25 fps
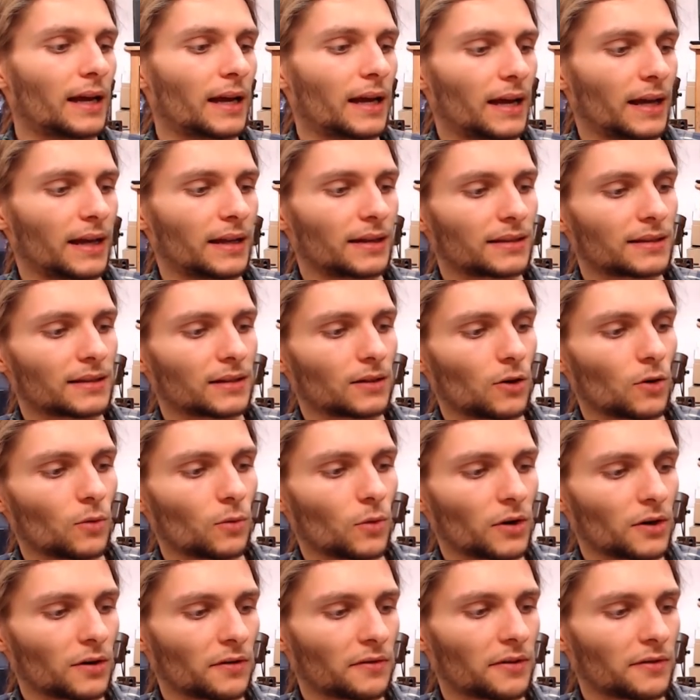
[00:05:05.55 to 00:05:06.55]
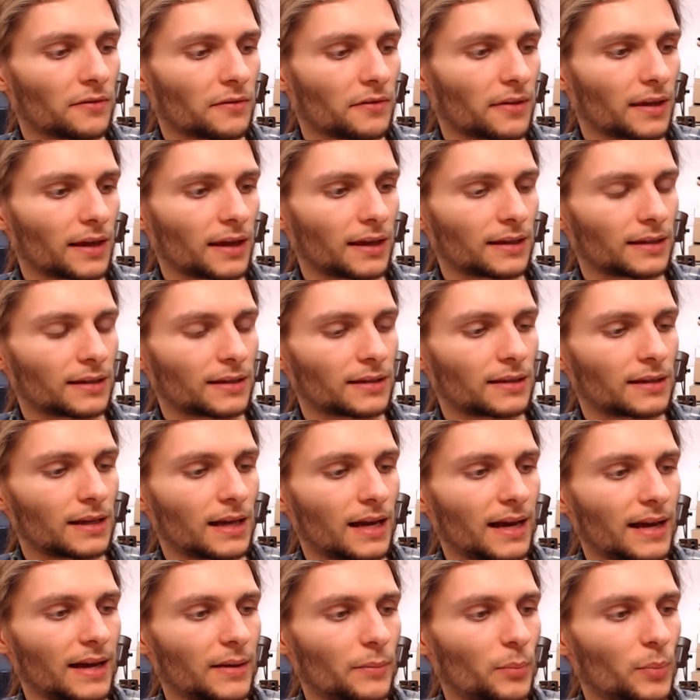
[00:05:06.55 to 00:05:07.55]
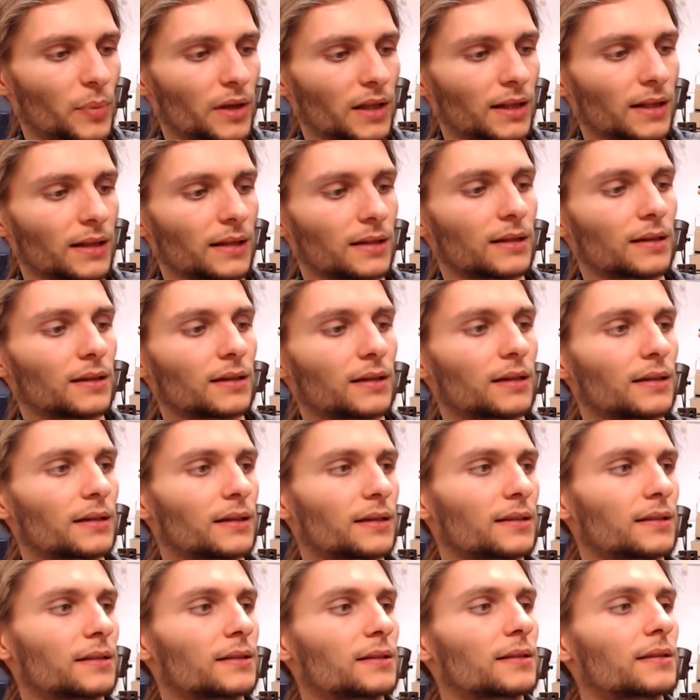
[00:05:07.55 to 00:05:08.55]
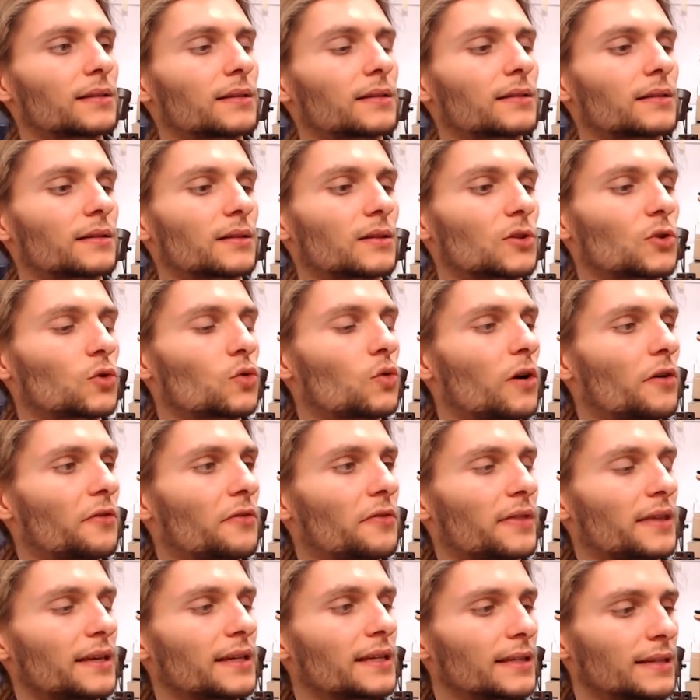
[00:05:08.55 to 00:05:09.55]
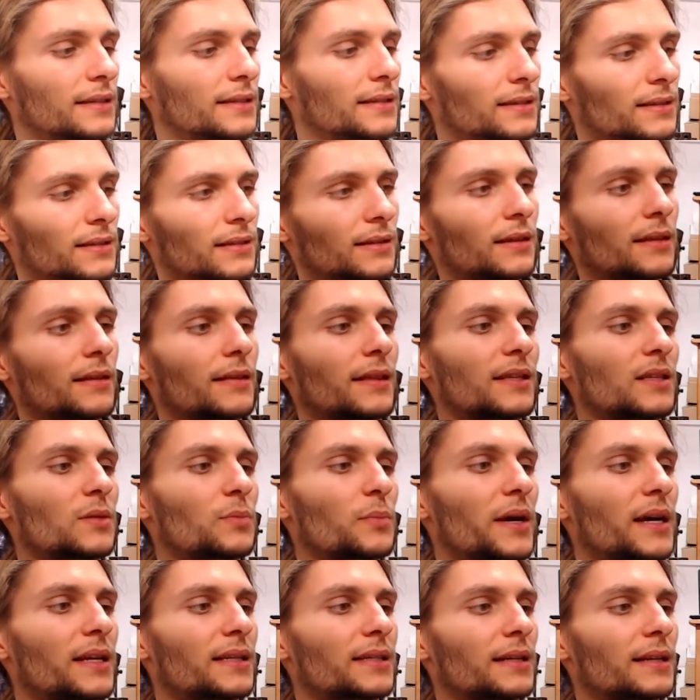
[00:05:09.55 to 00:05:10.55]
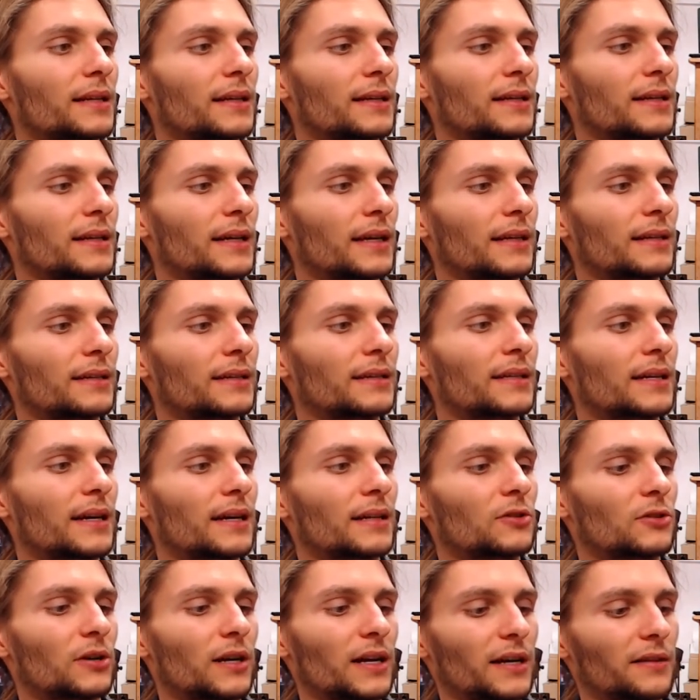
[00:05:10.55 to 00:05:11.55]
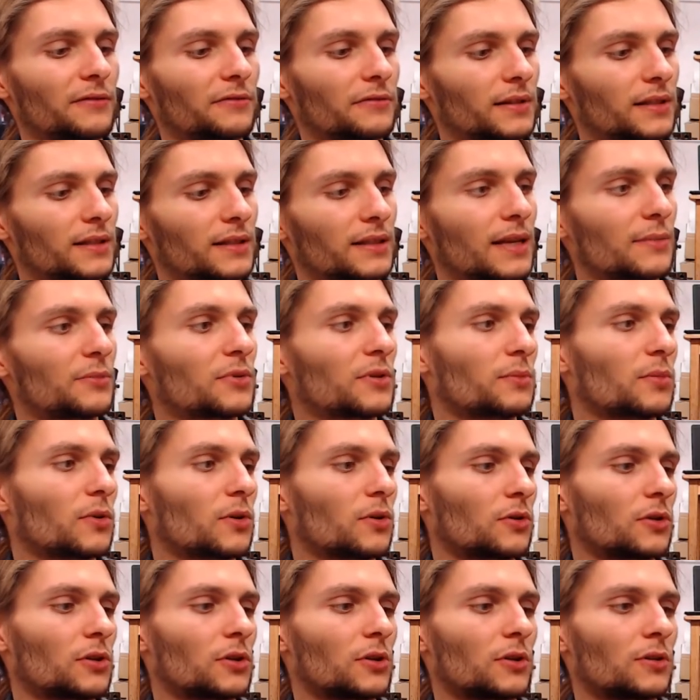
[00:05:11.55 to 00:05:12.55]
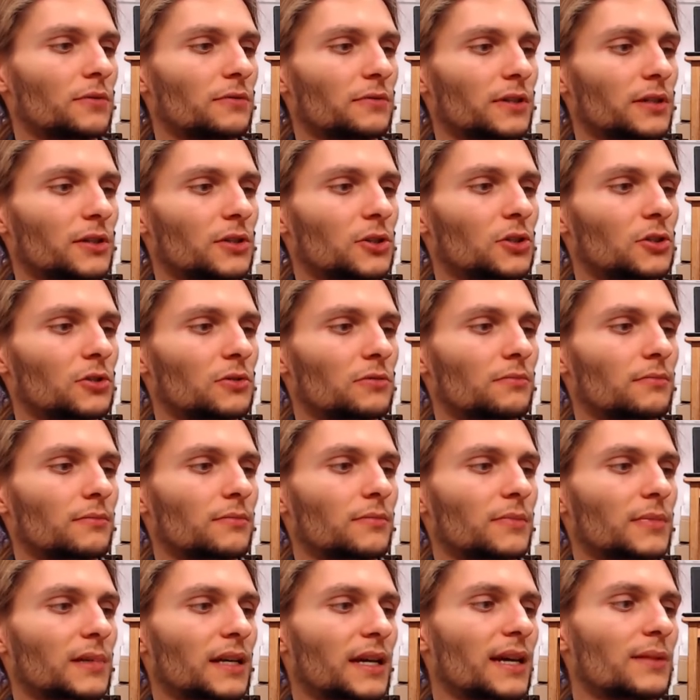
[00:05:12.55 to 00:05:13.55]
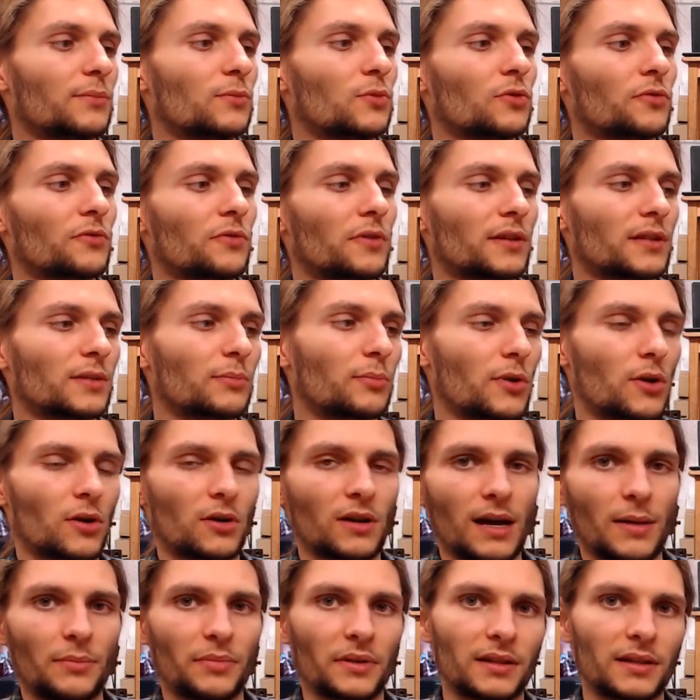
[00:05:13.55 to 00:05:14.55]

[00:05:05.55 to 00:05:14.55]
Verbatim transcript: And so one of the things I built is 2 of these. That's basically a linear drive, a stepper motor, which can move this block up